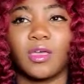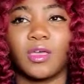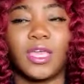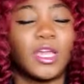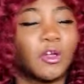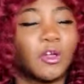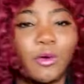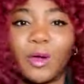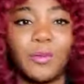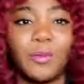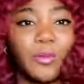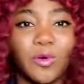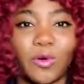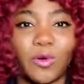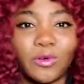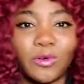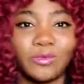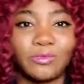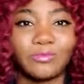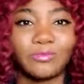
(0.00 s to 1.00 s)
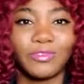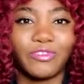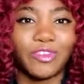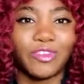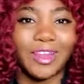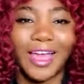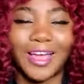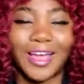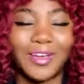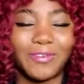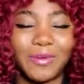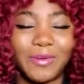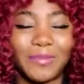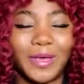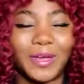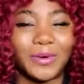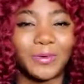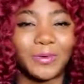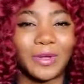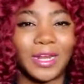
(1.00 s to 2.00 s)
incredible, for lack of a
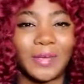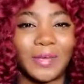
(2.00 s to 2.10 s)
better word.